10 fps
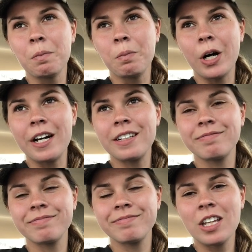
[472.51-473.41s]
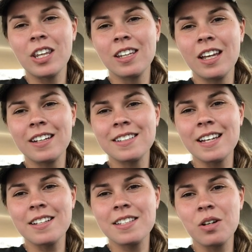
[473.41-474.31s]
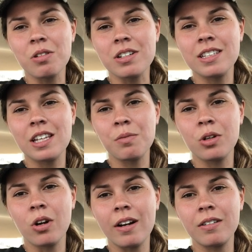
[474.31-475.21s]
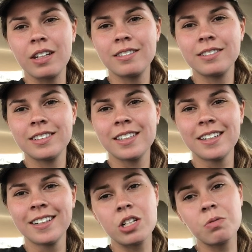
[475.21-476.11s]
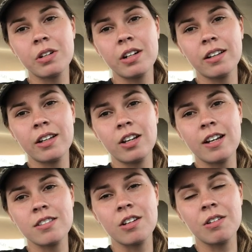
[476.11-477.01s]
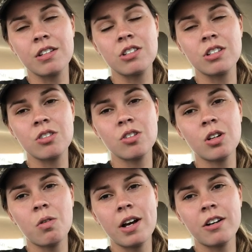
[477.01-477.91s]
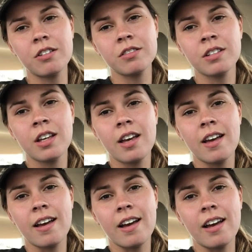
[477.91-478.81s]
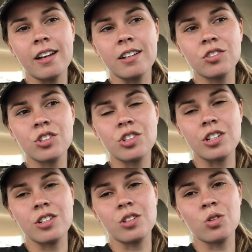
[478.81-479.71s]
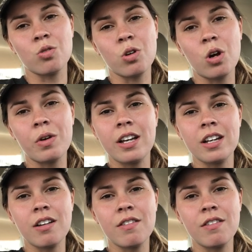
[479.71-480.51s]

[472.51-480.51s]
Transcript: But nothing like a sassy horse to keep you grounded. Just wanted to let you guys know that she's doing well and she's growing